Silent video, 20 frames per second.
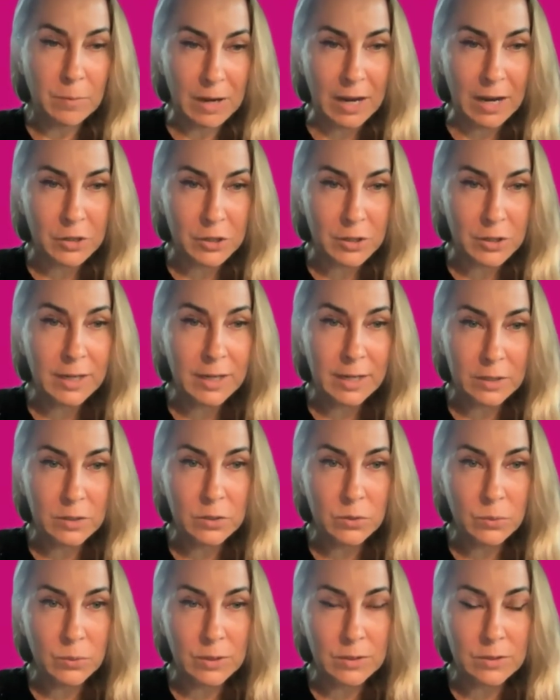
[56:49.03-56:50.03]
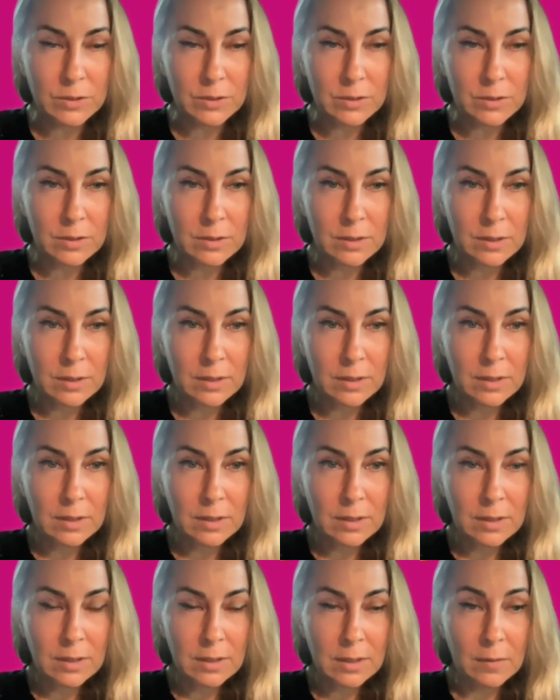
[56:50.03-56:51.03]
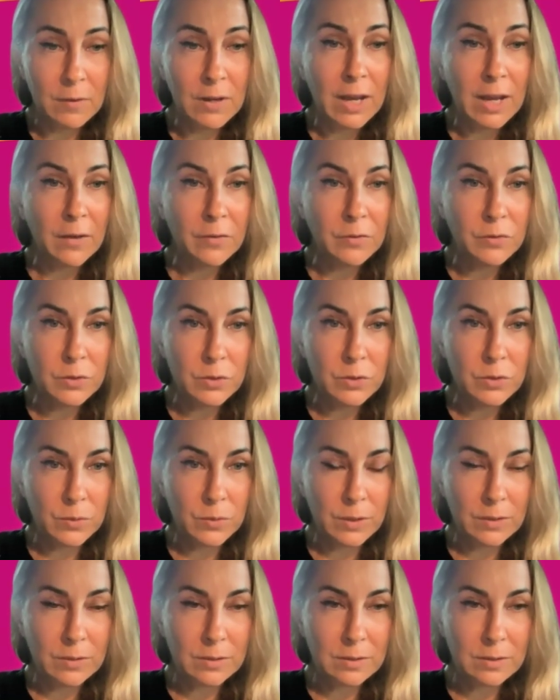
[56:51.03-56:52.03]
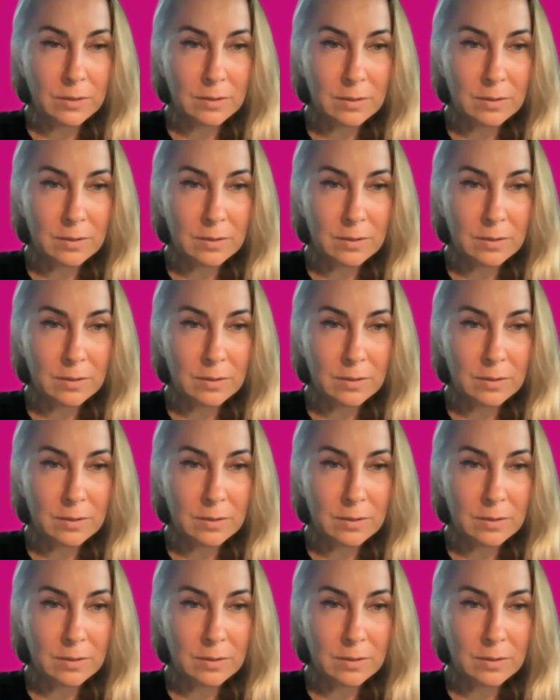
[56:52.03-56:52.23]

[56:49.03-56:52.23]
we actually can do it, and we have to do it.